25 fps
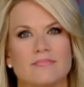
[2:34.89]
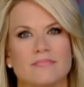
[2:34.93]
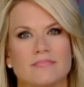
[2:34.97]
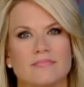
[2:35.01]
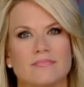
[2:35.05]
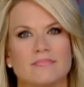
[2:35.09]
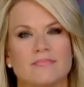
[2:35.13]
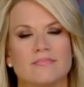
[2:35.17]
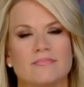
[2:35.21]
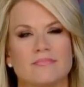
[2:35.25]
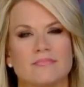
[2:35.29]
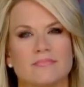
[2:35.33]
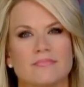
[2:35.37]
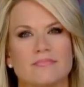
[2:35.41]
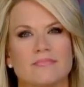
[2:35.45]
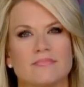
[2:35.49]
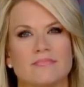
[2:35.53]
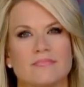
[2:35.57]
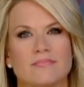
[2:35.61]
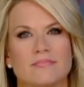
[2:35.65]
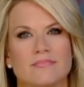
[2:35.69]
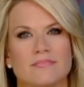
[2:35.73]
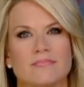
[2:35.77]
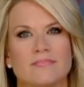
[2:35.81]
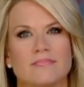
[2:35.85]

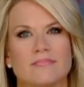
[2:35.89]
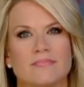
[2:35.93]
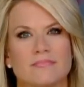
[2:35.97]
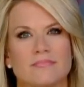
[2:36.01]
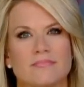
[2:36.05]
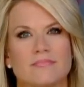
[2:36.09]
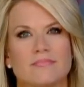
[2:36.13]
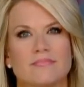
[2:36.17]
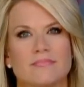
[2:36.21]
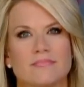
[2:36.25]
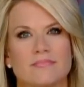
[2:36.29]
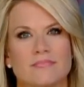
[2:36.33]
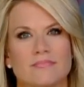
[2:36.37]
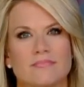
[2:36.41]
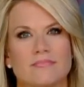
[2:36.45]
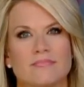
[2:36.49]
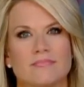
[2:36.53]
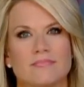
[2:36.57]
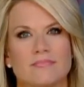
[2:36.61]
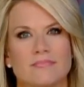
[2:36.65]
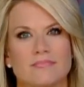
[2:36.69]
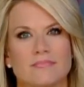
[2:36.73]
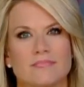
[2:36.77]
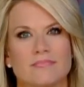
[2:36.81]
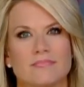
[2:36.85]

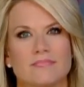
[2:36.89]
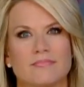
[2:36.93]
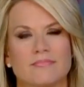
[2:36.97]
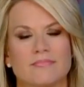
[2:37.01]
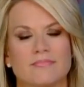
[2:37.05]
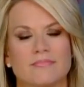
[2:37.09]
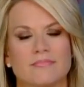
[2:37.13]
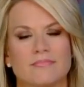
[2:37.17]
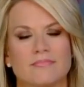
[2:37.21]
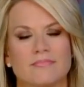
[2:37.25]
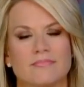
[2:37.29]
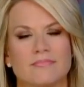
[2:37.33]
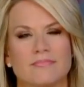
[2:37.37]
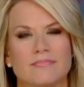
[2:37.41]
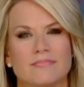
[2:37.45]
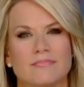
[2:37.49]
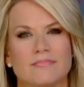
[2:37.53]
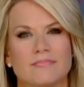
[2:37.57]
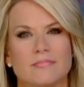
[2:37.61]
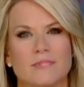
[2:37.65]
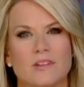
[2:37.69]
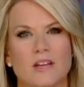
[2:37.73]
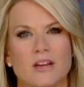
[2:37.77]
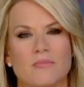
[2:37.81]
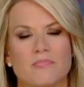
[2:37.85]

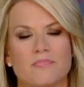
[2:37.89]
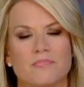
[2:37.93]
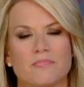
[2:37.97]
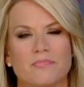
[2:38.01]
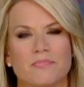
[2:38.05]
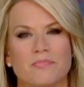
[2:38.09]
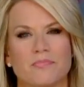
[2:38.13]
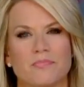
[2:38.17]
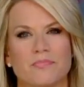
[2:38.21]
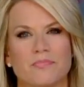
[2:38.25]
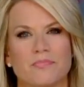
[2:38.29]
This person isn't speaking.